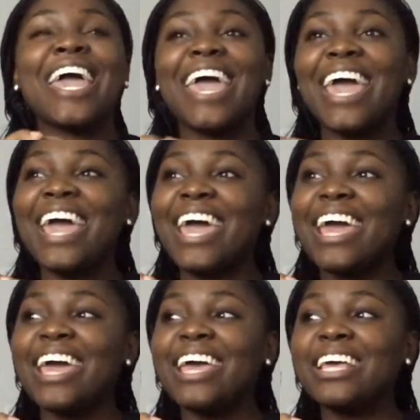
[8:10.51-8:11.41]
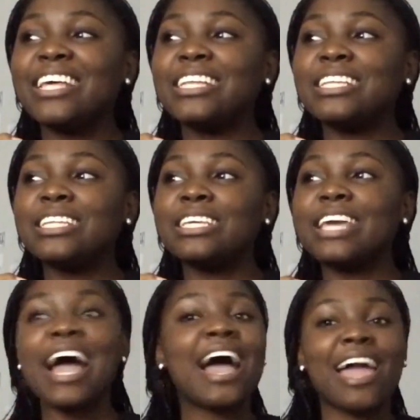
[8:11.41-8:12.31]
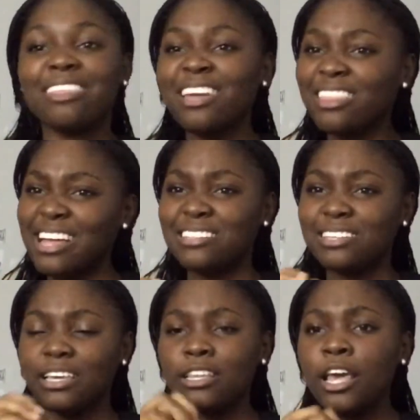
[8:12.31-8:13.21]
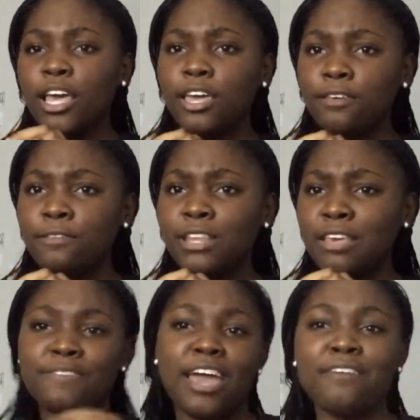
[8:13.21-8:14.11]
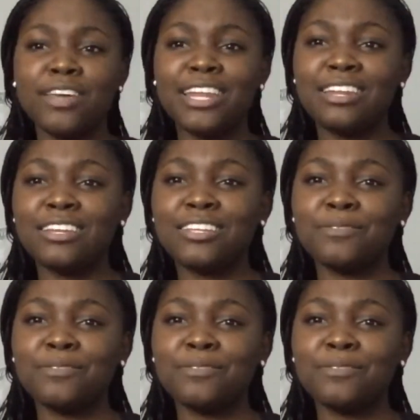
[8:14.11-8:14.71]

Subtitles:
And yeah, I think that's it. If I haven't,